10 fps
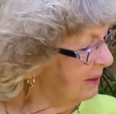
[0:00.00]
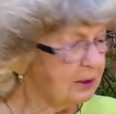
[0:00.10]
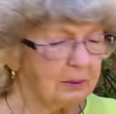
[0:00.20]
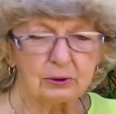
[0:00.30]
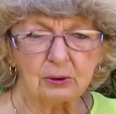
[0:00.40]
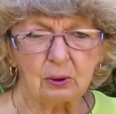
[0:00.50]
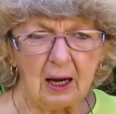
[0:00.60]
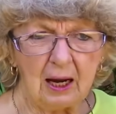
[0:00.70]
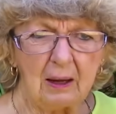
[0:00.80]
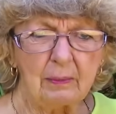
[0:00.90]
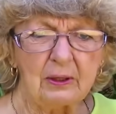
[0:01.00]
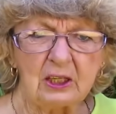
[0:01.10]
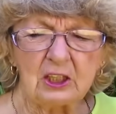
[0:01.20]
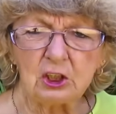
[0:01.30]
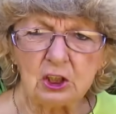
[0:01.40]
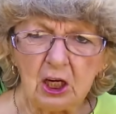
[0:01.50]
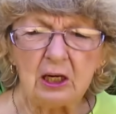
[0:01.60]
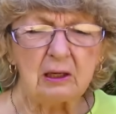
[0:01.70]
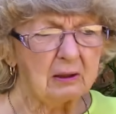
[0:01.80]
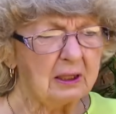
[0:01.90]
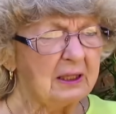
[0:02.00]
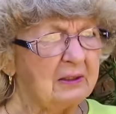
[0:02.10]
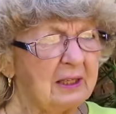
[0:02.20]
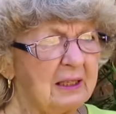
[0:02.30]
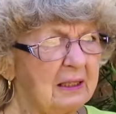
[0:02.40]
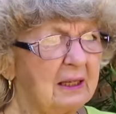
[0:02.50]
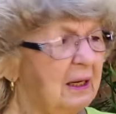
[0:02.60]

subscribe and they share and they